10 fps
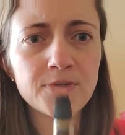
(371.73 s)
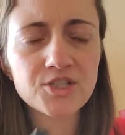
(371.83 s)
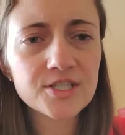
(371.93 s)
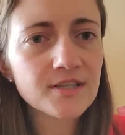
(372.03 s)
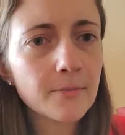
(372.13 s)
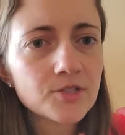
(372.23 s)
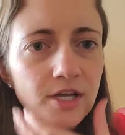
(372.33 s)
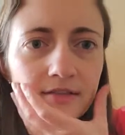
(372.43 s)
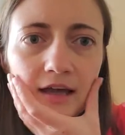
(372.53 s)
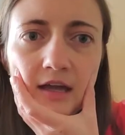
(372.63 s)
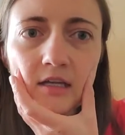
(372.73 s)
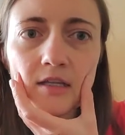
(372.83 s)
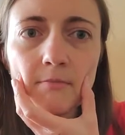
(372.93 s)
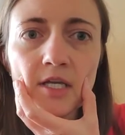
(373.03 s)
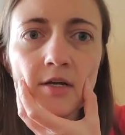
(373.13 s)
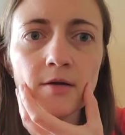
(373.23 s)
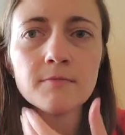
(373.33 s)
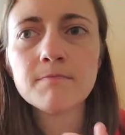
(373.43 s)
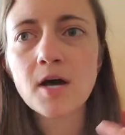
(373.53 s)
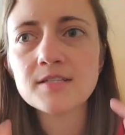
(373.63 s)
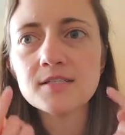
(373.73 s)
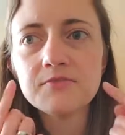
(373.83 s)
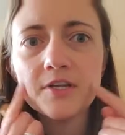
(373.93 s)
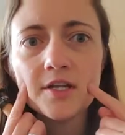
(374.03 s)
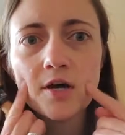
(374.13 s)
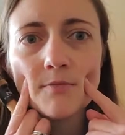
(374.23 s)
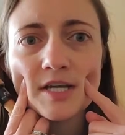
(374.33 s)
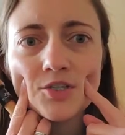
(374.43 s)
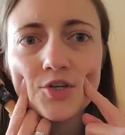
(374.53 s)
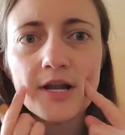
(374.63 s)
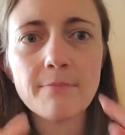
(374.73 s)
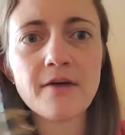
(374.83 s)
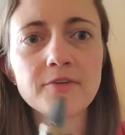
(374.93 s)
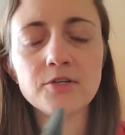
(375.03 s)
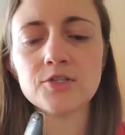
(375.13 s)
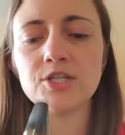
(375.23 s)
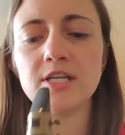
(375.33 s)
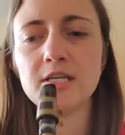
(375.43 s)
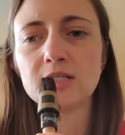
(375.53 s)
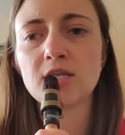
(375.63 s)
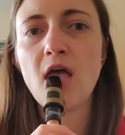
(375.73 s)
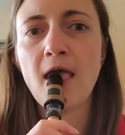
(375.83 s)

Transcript: Just double check that in the mirror. Pause this video. Make sure you're not puffing your cheeks.